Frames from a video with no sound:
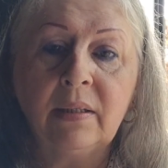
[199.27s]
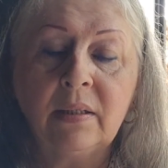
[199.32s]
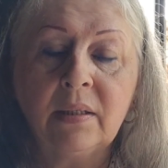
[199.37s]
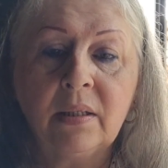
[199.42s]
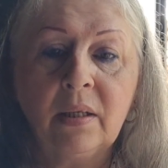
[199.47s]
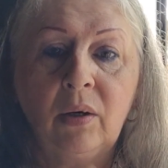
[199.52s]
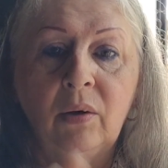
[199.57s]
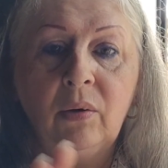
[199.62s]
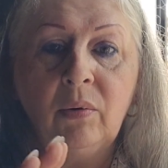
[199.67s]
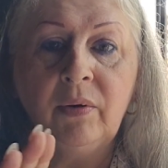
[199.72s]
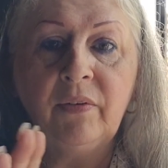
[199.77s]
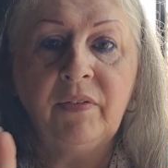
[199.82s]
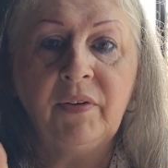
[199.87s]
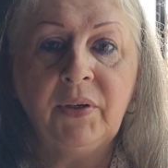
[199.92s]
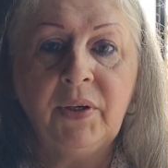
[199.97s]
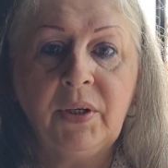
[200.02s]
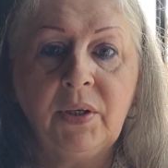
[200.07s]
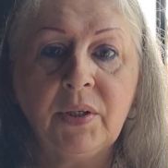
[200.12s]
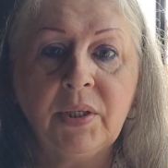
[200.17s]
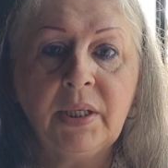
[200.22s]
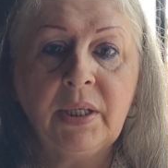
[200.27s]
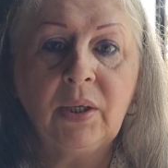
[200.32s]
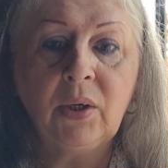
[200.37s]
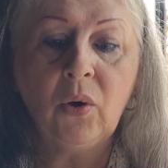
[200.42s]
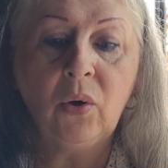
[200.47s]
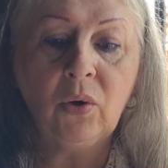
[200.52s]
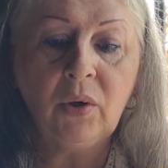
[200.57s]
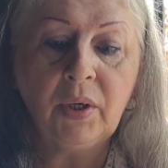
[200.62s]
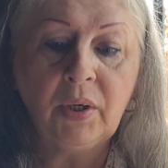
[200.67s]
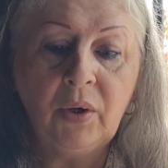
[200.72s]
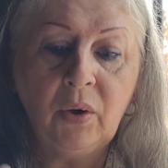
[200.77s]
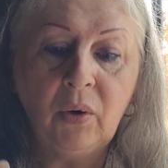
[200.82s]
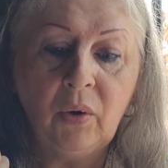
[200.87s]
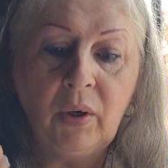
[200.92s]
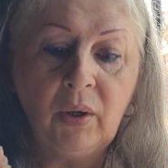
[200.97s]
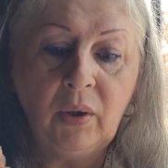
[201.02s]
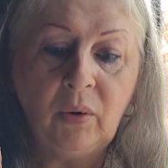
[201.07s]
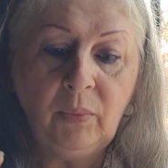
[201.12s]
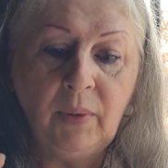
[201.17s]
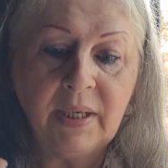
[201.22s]
So if you're using a coconut
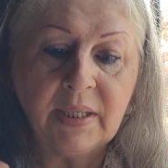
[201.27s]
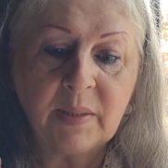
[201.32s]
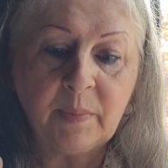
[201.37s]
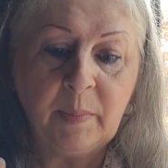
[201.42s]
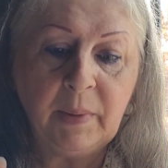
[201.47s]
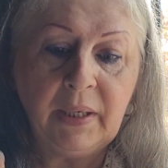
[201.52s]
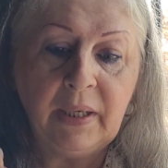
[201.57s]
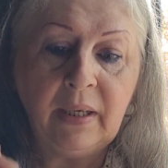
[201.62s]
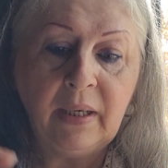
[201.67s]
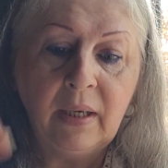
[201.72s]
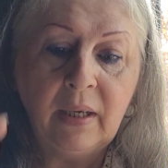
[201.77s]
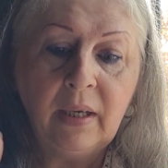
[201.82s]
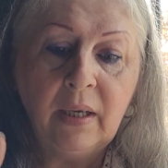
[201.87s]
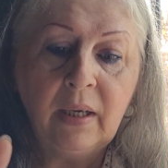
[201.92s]
oil recipe,